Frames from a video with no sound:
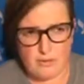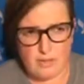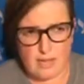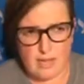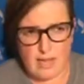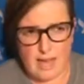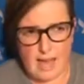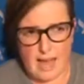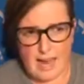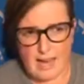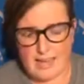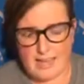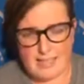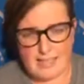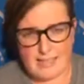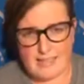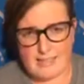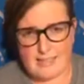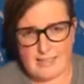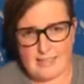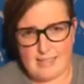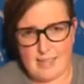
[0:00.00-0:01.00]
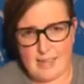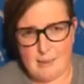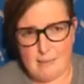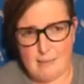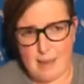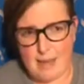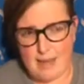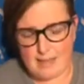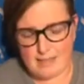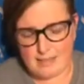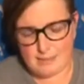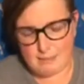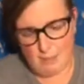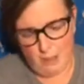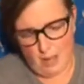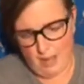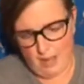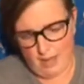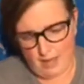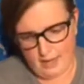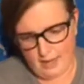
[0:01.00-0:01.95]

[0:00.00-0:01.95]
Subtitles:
I didn't see a bad spot.